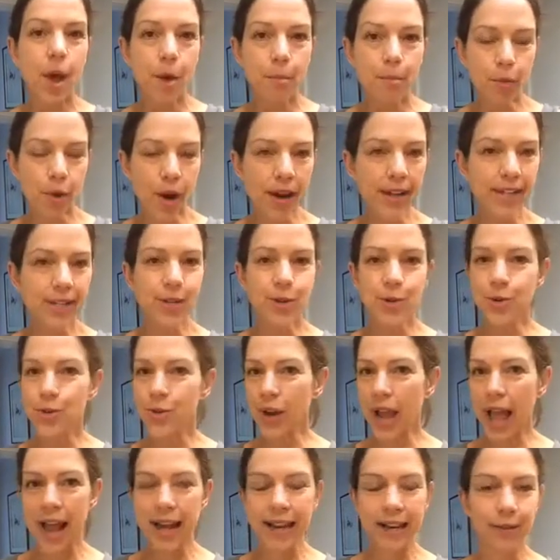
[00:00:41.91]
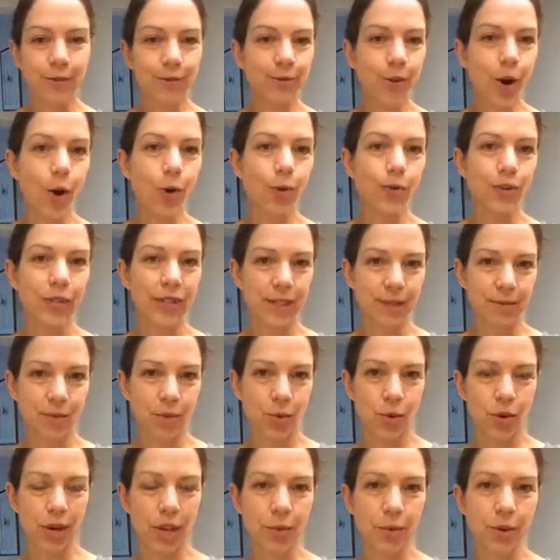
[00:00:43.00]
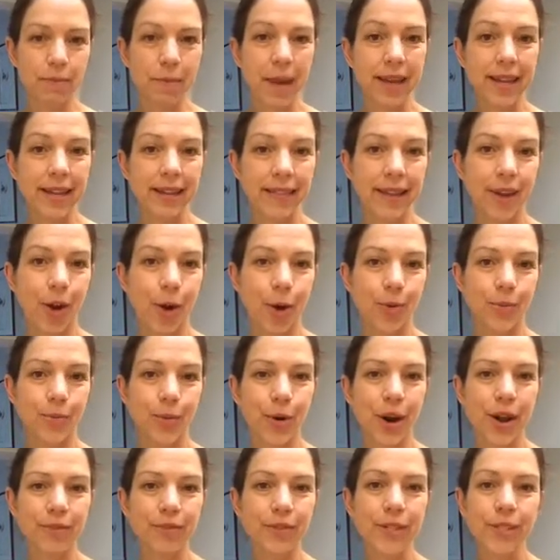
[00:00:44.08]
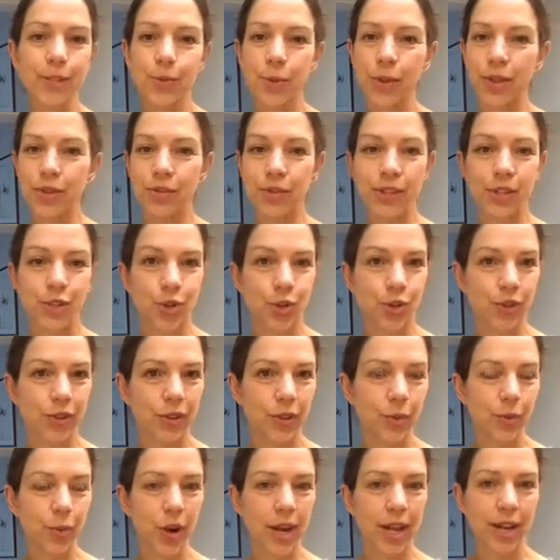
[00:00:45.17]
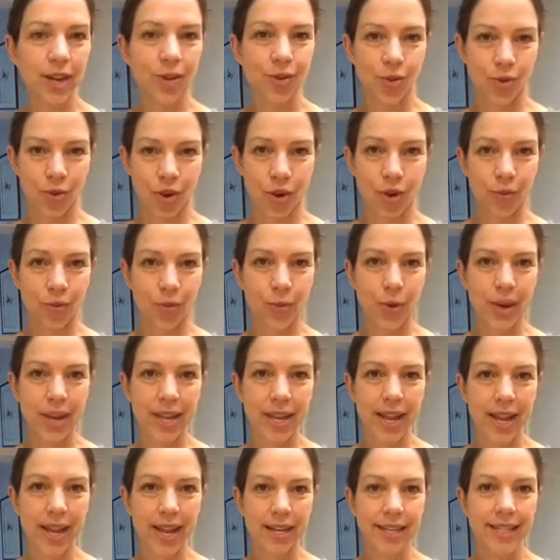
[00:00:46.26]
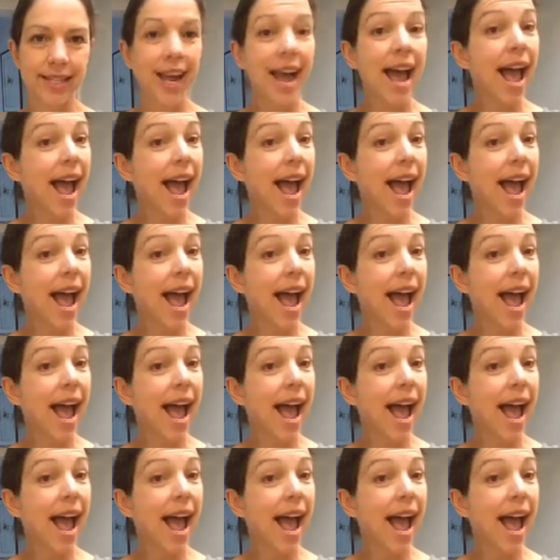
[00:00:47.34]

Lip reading: practical and involved in the morning with making their own breakfast, whether it's during the week or on the weekend.